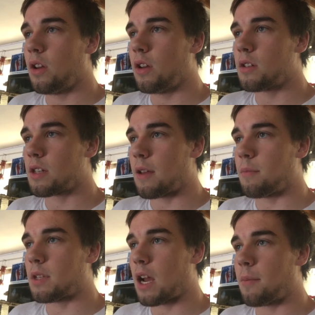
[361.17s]
same
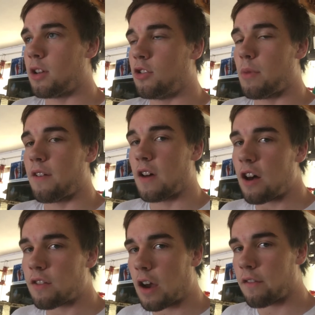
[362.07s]
time I do my
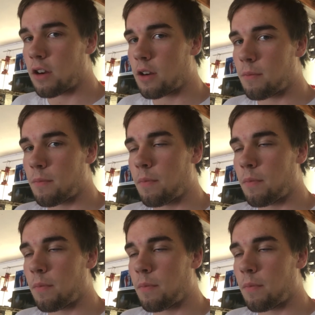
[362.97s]
valve cover,